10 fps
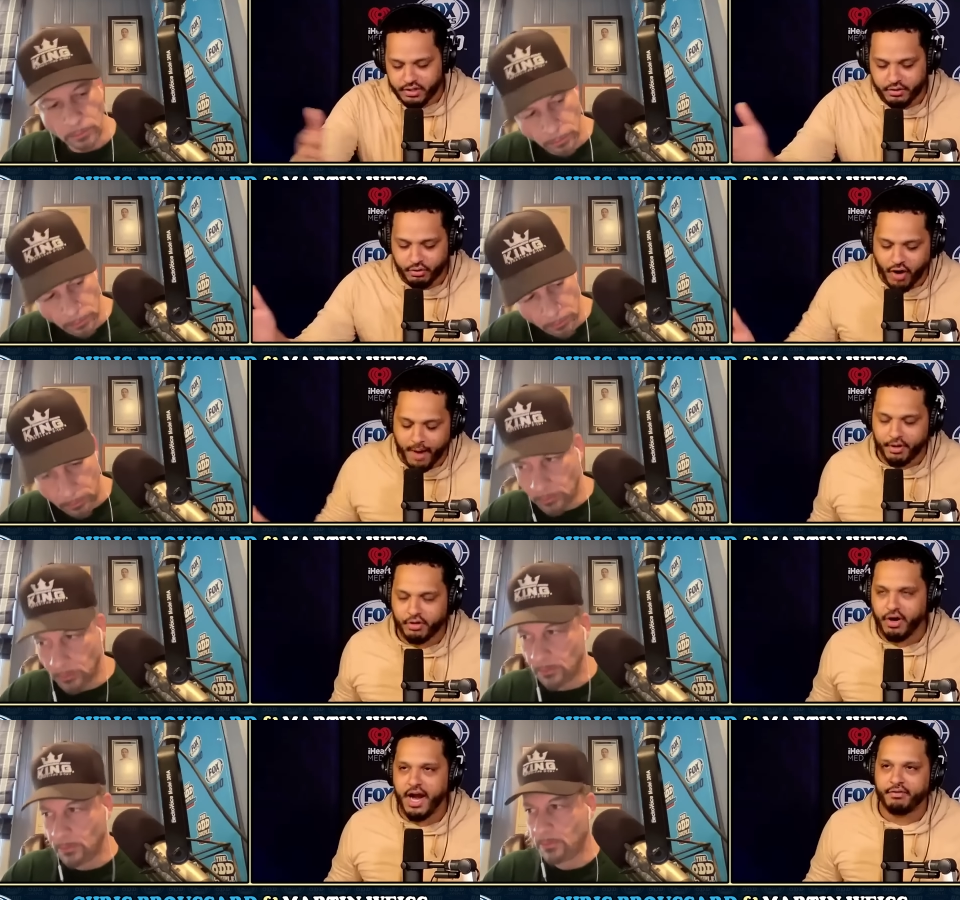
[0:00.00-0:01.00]
Speaker 1: under Robert
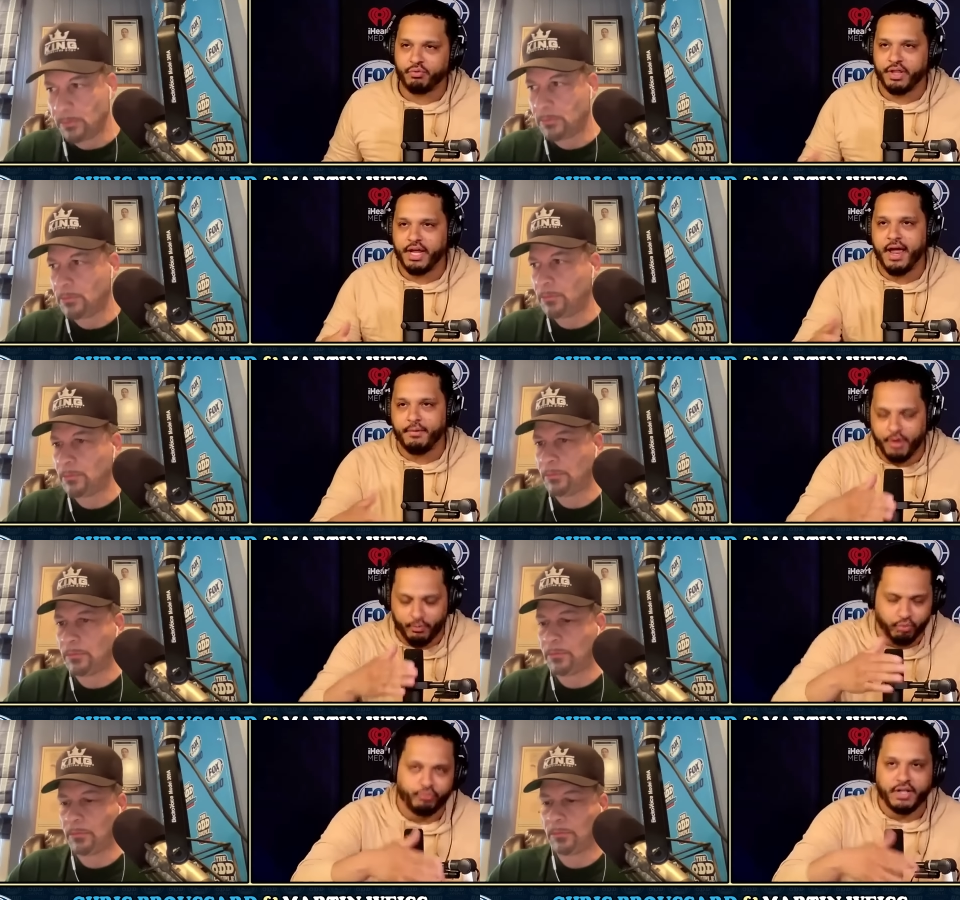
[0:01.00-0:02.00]
Kraft, where they had, were
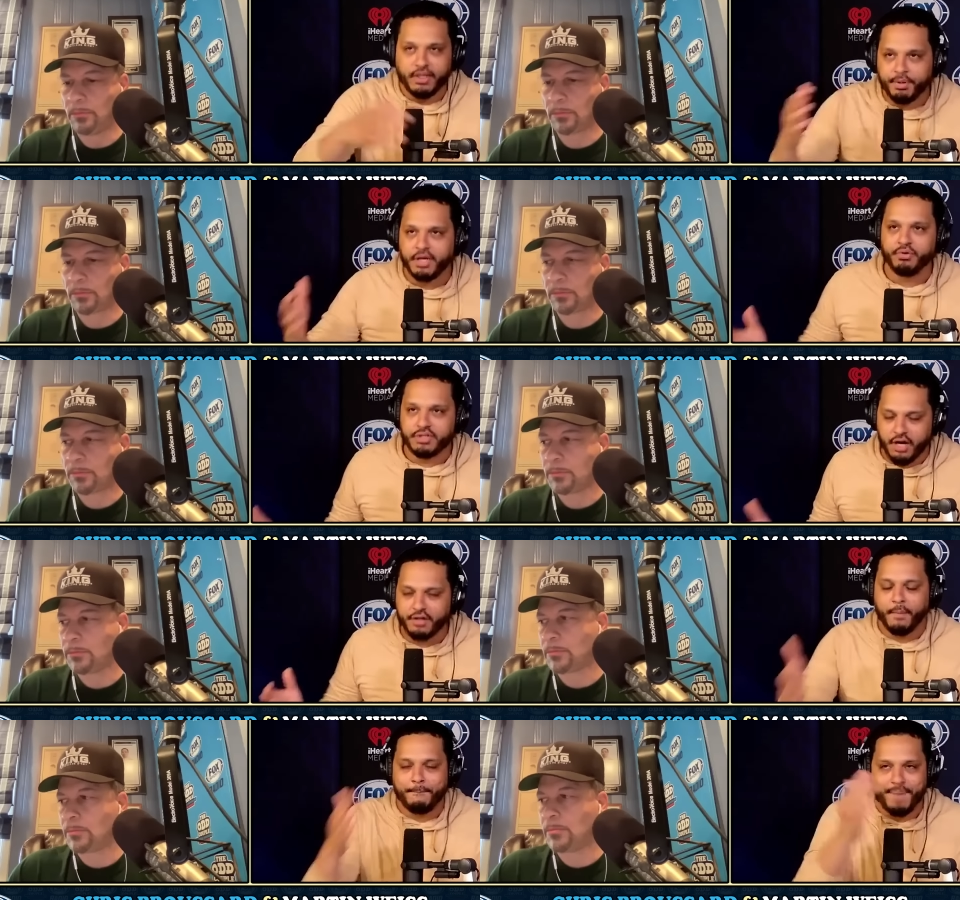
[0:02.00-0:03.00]
really, but it was under
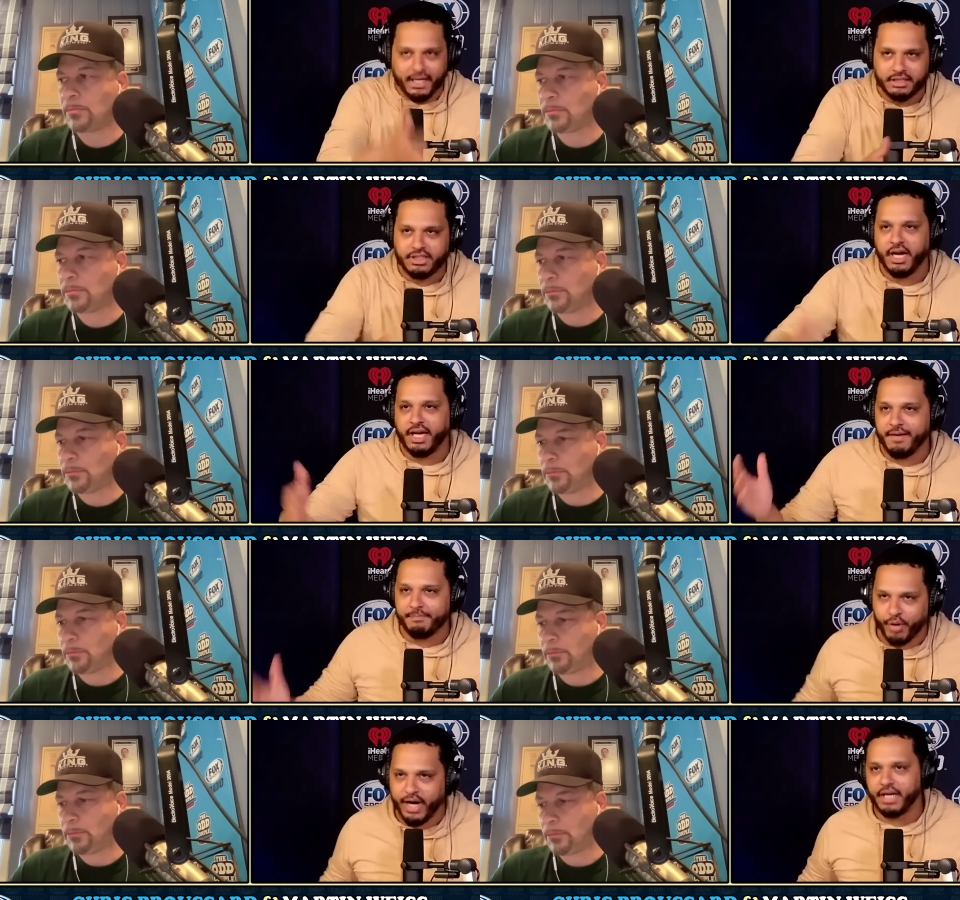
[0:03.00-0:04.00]
Belichick and
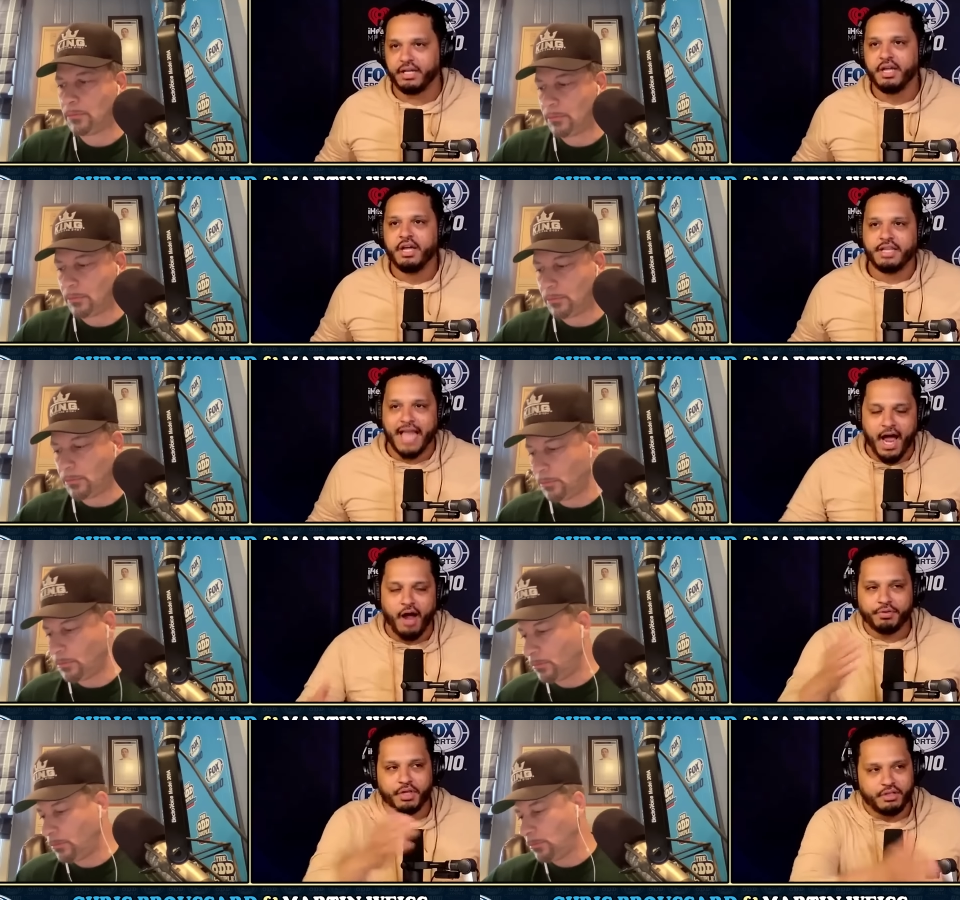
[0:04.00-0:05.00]
Brady. Now
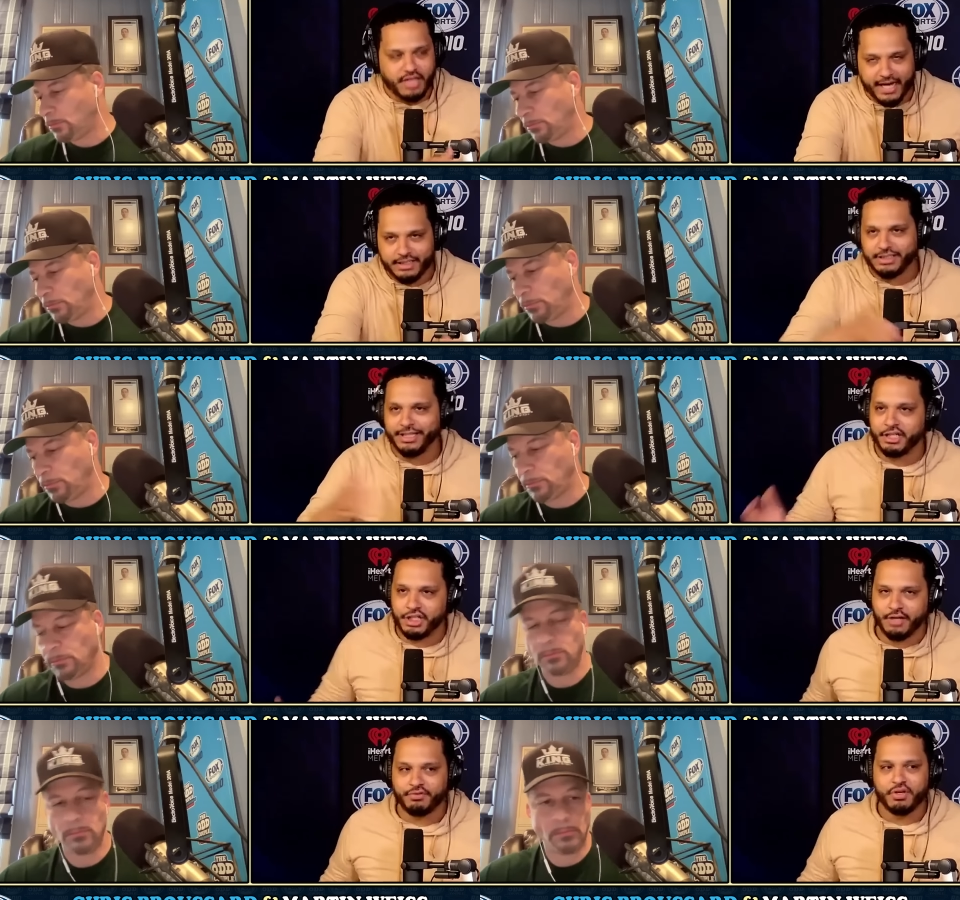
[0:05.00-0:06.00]
the Kansas City
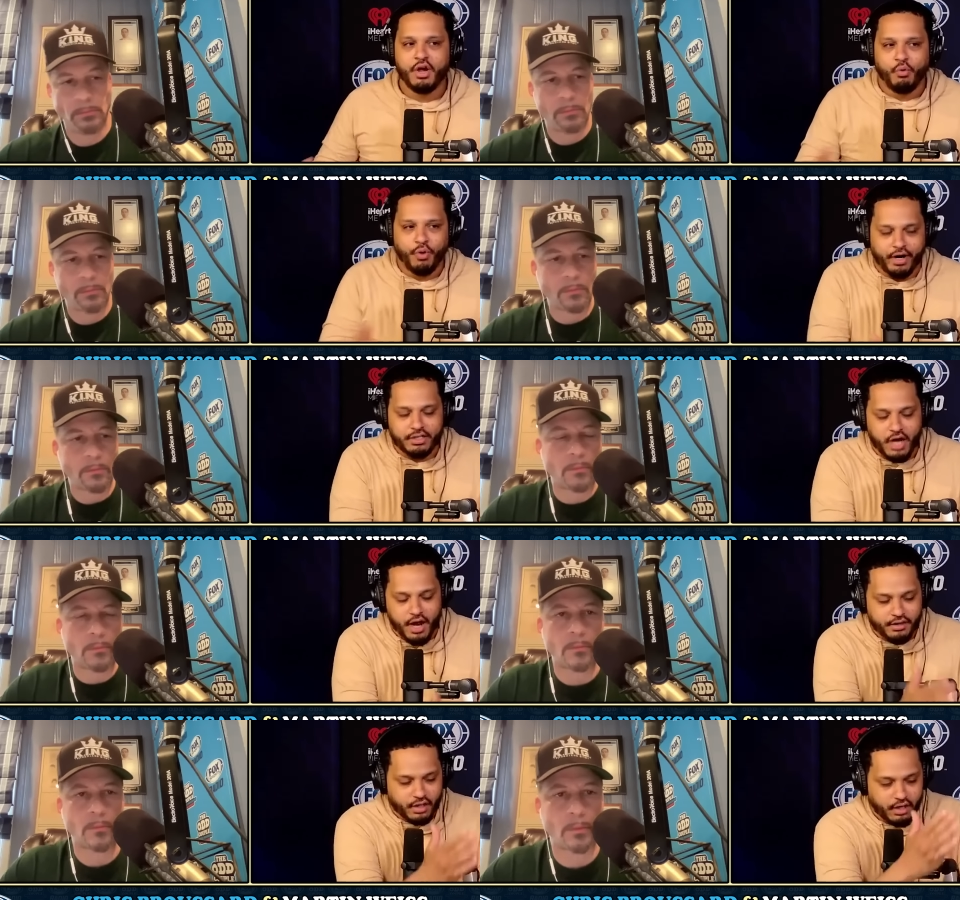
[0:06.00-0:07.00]
Chiefs, where it's
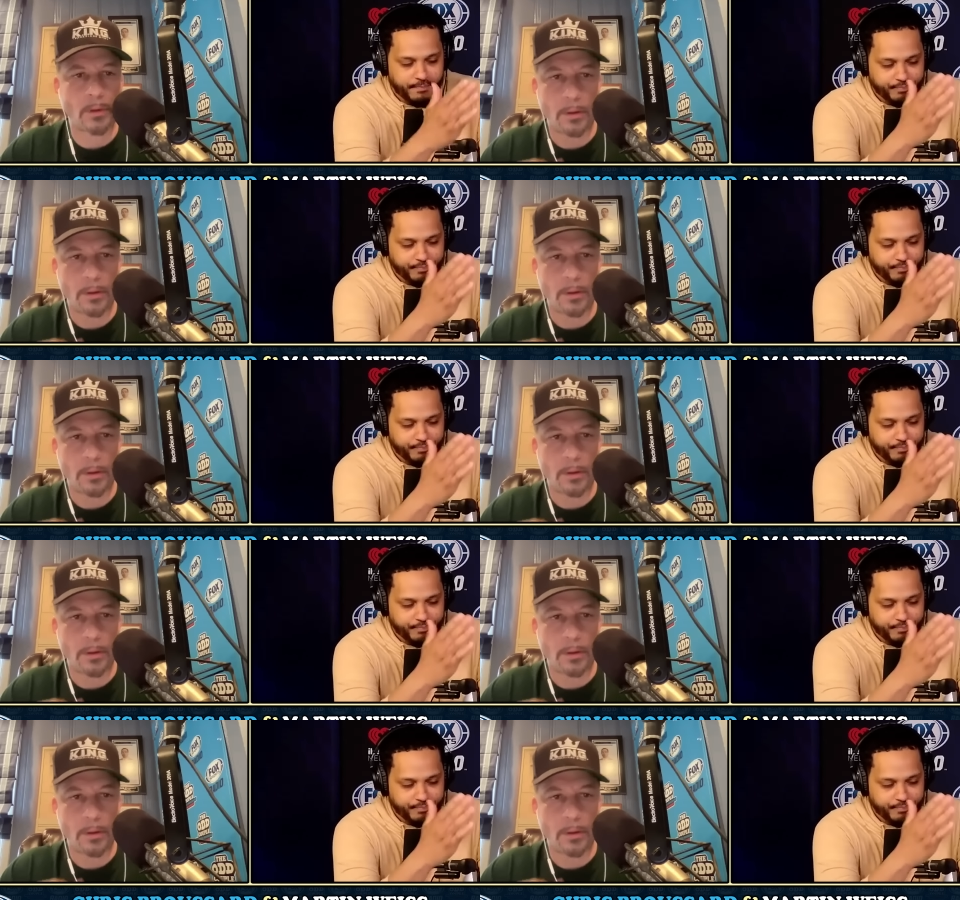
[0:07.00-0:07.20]
under